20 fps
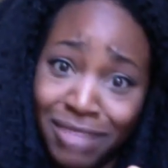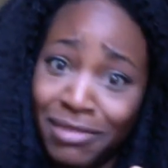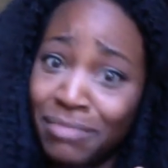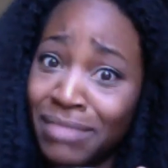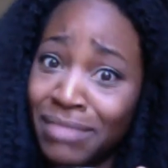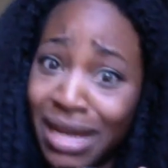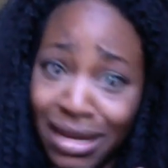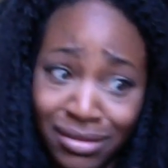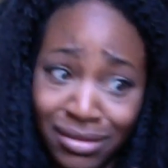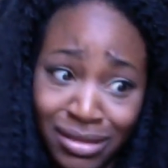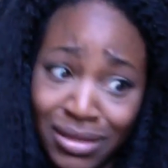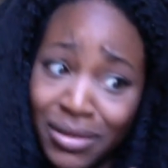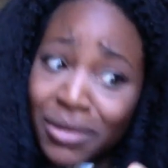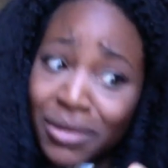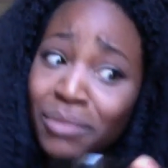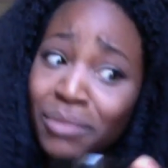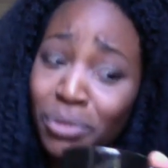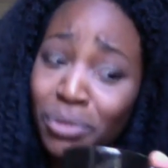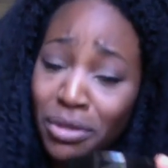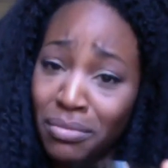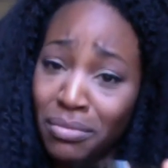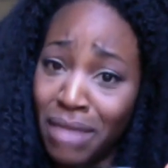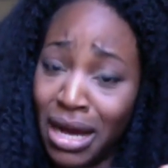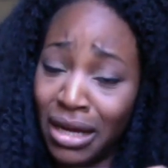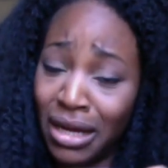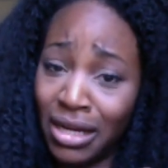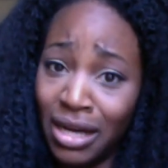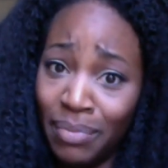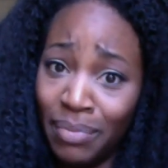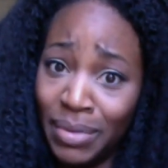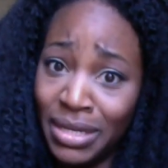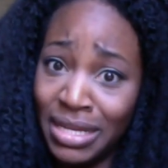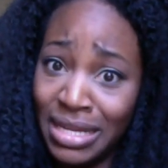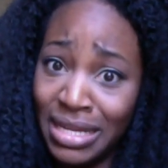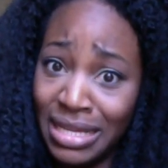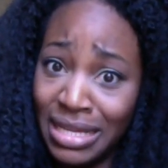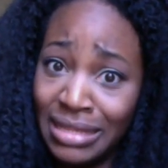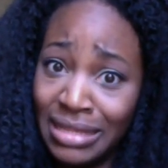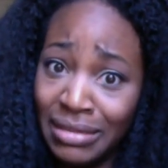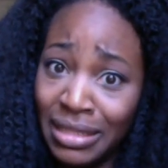I'm not putting my cup
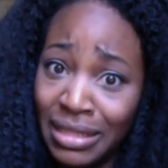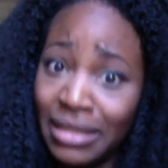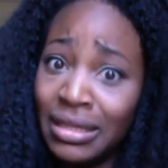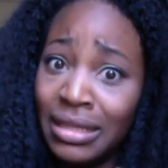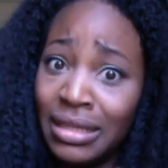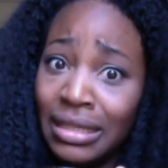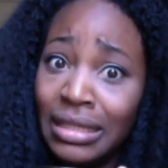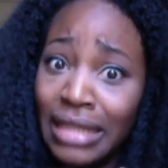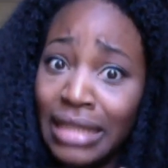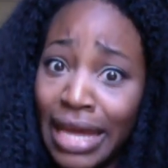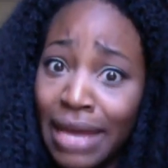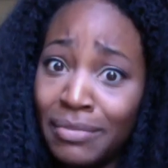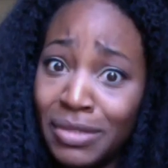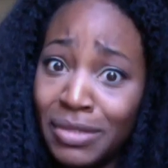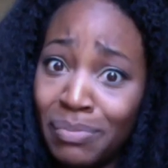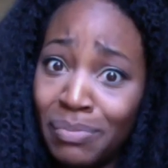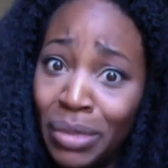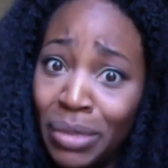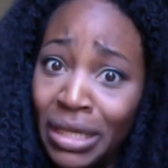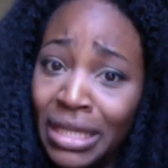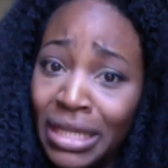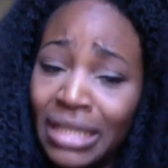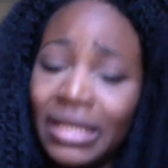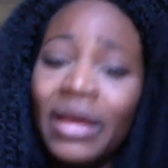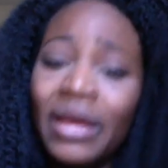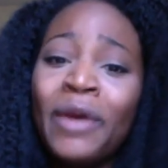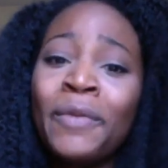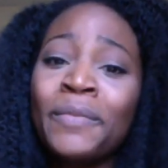underneath the lamb's butt.